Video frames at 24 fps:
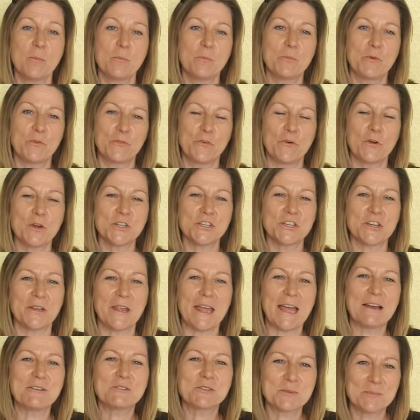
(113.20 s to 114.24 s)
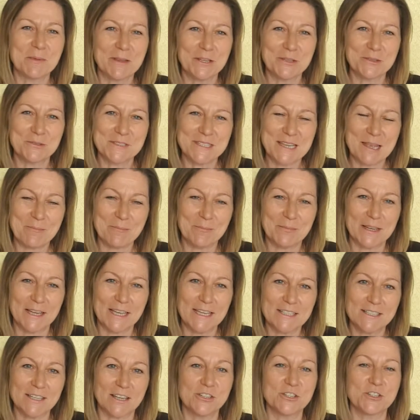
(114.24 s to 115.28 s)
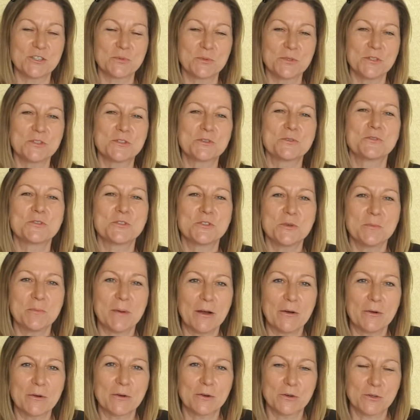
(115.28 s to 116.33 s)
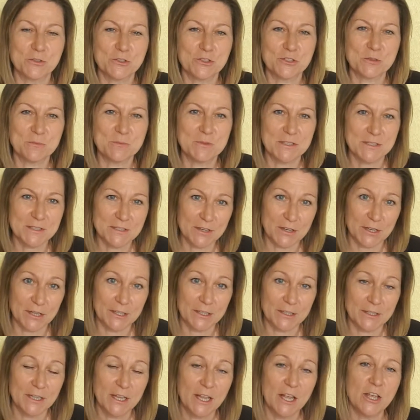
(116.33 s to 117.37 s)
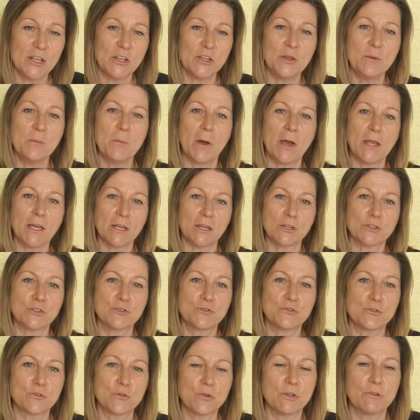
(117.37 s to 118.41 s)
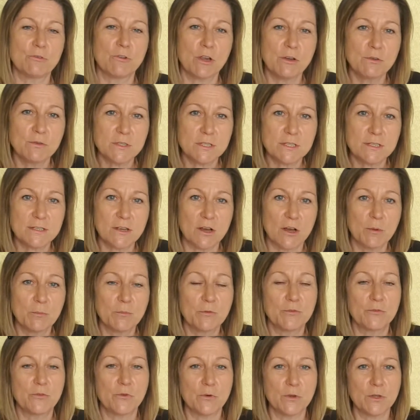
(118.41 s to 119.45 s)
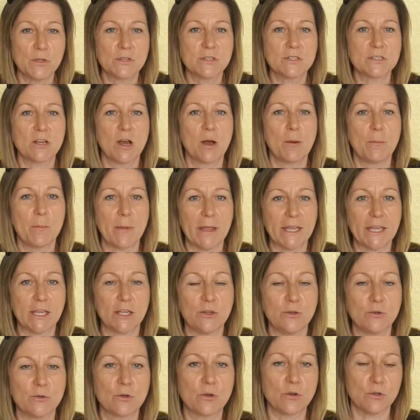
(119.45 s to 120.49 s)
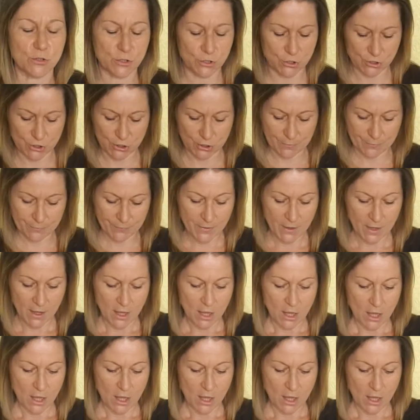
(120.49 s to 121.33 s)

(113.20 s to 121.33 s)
Before I show you how to make your template, I just want to talk to you about costume design. You might like to draw your own design before you start making your costume.